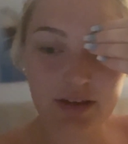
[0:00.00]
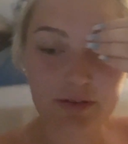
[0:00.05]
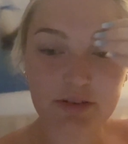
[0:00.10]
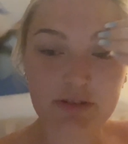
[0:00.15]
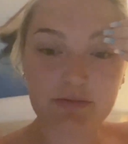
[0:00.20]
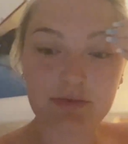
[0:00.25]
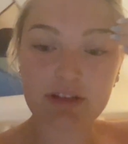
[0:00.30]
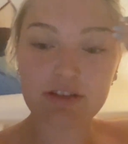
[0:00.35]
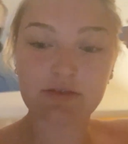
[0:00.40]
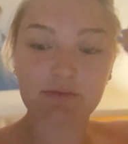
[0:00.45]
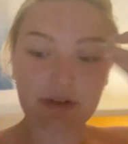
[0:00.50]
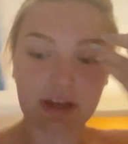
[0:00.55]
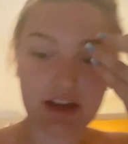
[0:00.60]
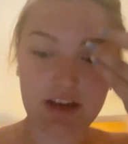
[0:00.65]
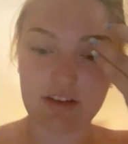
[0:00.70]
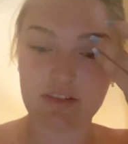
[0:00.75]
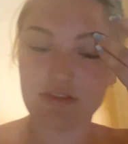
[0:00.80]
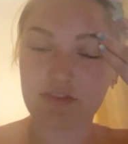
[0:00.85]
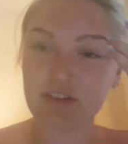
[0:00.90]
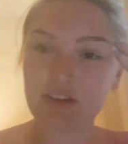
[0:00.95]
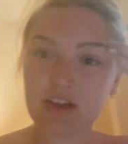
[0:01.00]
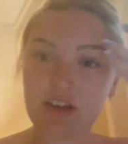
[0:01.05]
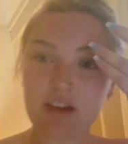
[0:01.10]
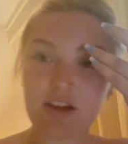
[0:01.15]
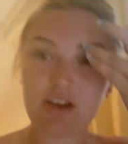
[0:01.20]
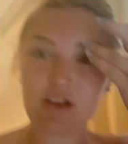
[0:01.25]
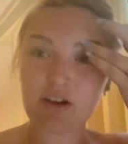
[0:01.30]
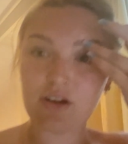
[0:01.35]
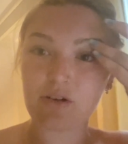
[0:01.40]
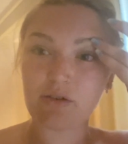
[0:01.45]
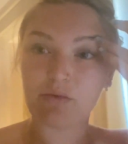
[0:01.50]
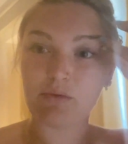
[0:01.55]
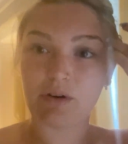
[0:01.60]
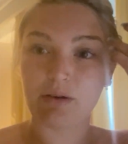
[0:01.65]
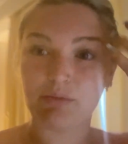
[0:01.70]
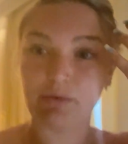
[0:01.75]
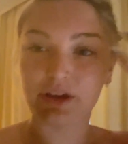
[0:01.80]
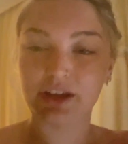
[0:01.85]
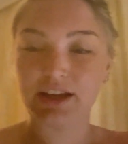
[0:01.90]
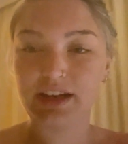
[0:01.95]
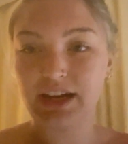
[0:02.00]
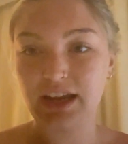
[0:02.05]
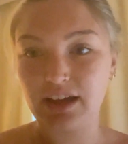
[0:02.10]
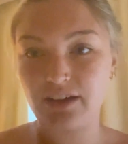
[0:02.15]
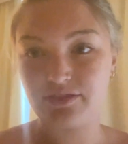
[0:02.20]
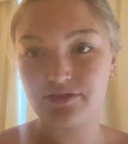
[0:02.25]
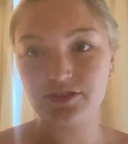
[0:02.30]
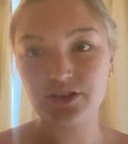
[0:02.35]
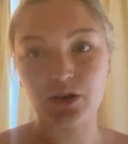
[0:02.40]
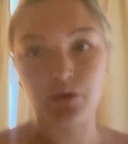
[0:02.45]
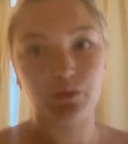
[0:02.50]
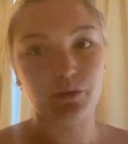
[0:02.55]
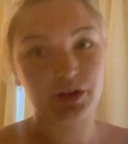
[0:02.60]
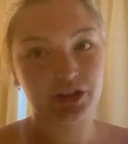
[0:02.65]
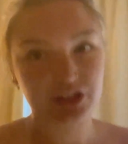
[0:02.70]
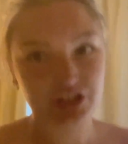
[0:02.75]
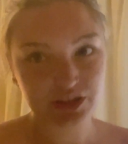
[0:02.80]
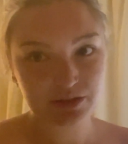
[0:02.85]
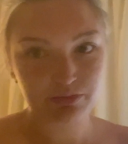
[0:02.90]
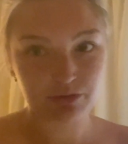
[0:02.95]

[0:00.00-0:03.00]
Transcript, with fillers: which means we have one week left, which is